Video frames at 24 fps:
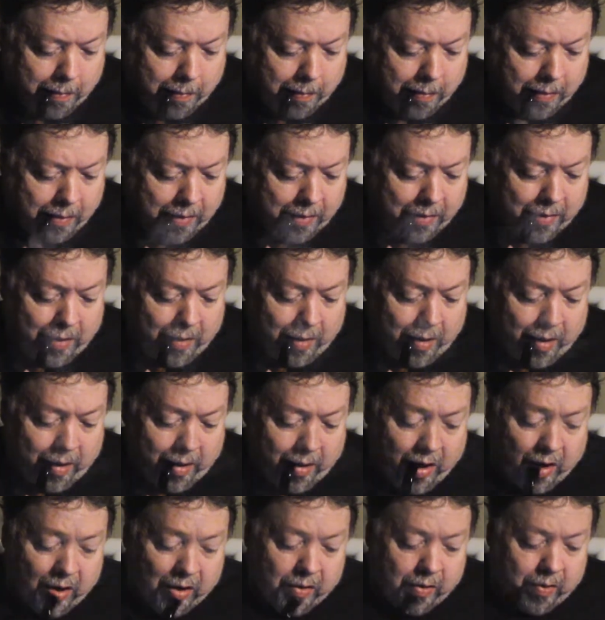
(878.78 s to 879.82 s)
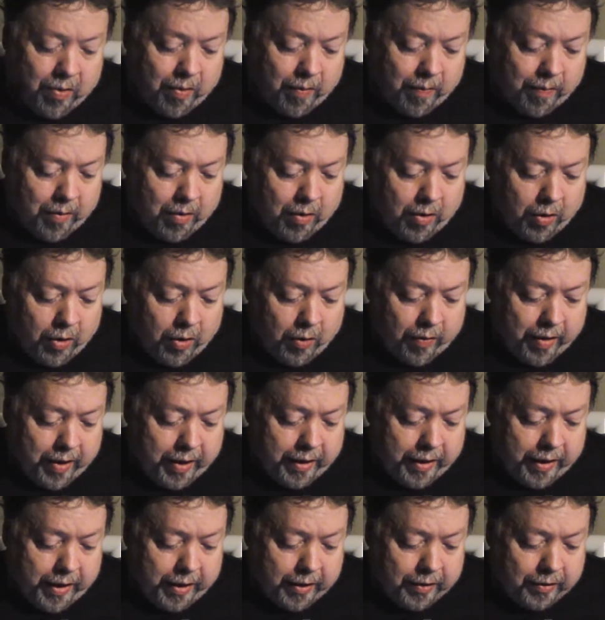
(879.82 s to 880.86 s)
Just a nice,
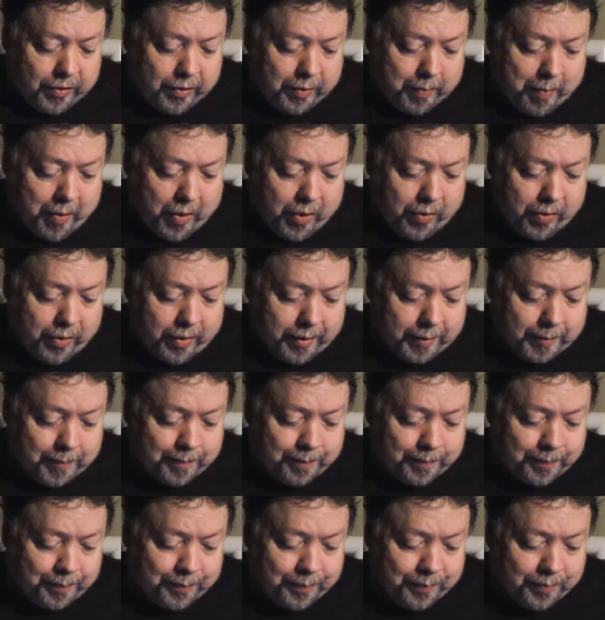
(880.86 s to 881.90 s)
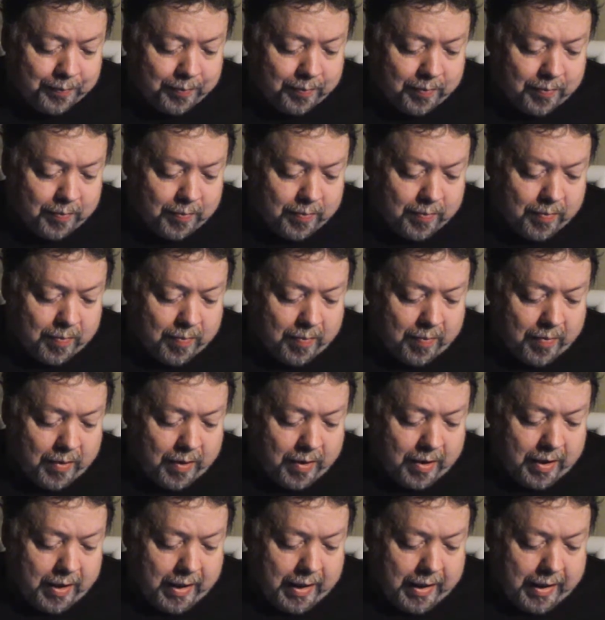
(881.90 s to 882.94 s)
all-around nice smoke.
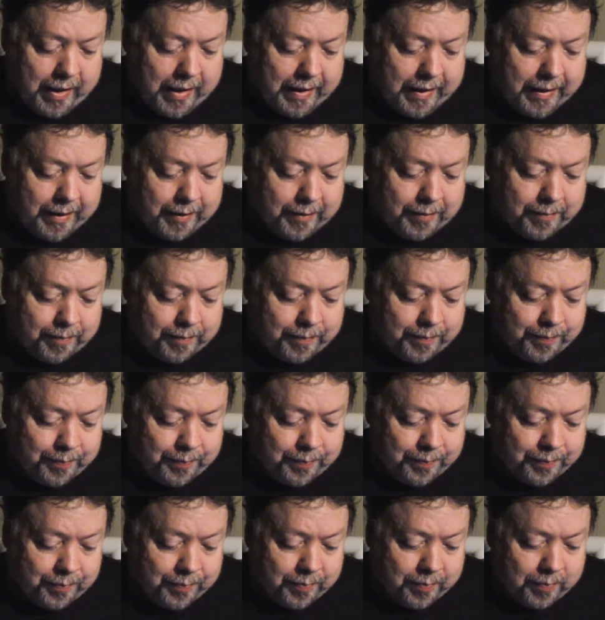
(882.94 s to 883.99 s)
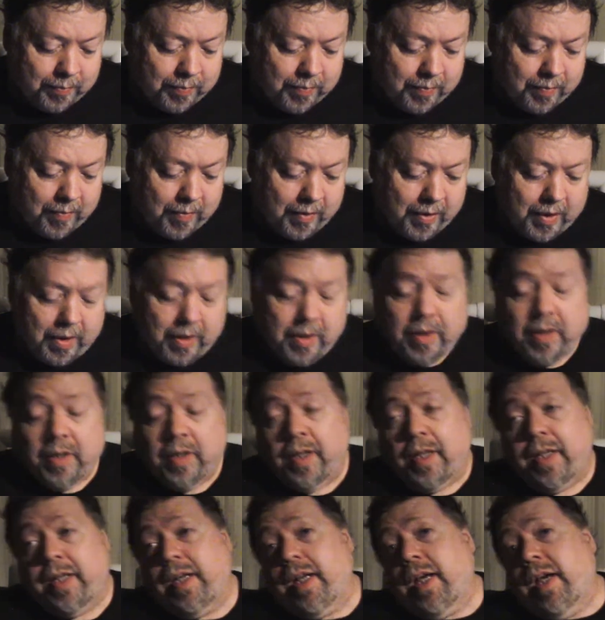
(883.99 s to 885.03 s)
And
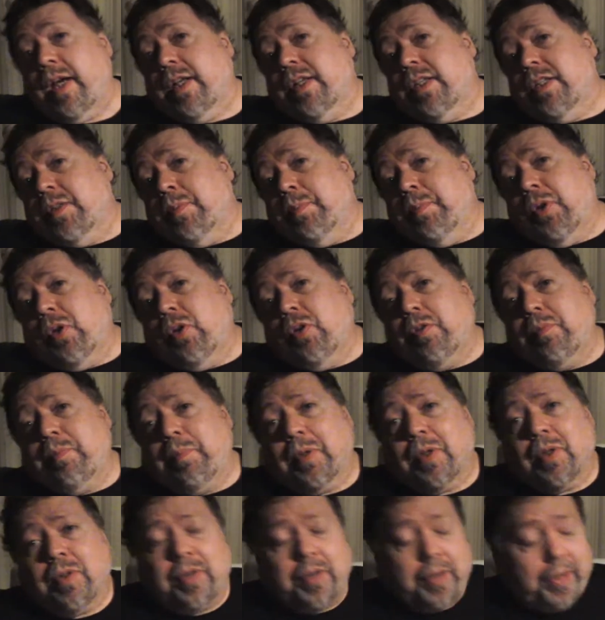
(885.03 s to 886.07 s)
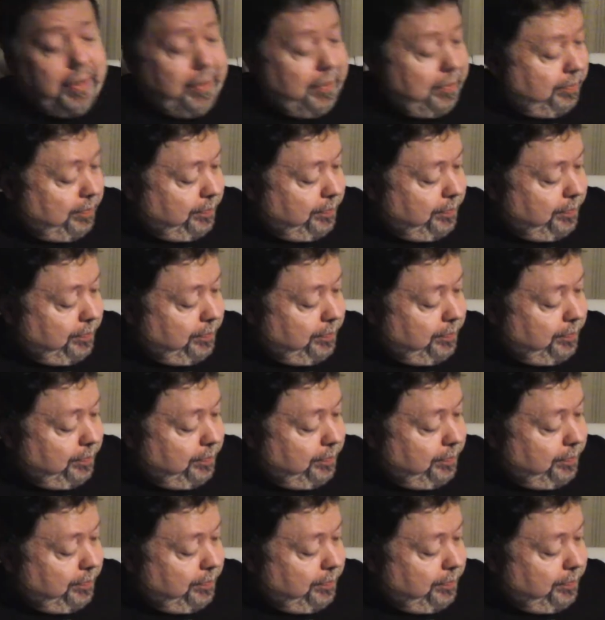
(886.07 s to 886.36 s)
an honest bowl of burley.